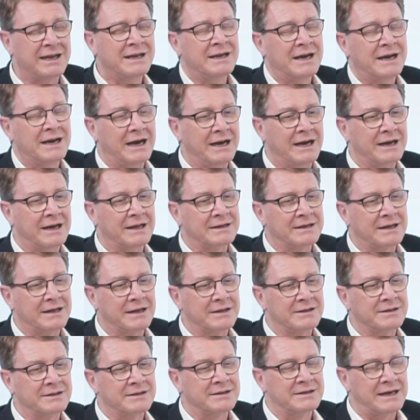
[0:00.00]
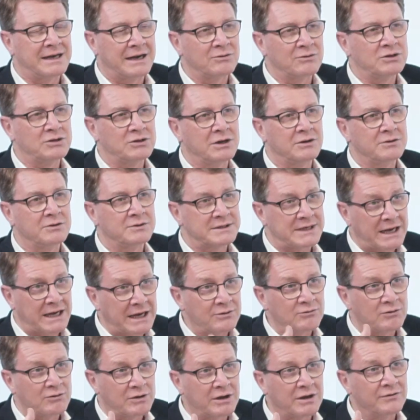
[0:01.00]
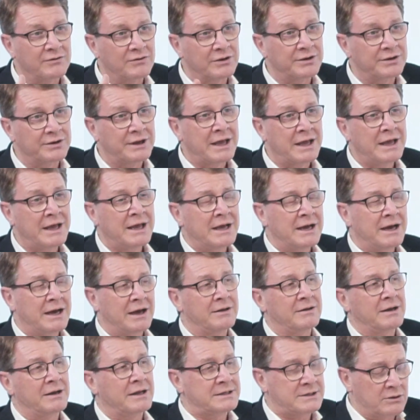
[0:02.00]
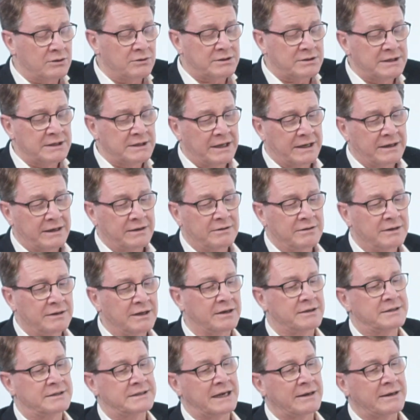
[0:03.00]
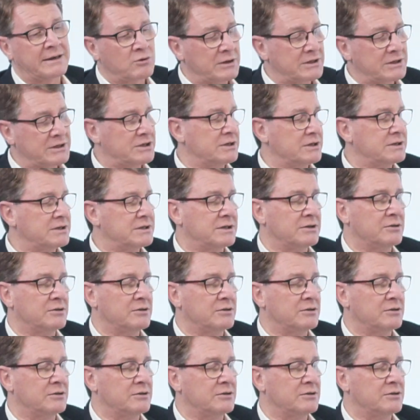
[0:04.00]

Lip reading: and the Dow Jones had recovered. Let's talk to Nick. Nick, same question to you,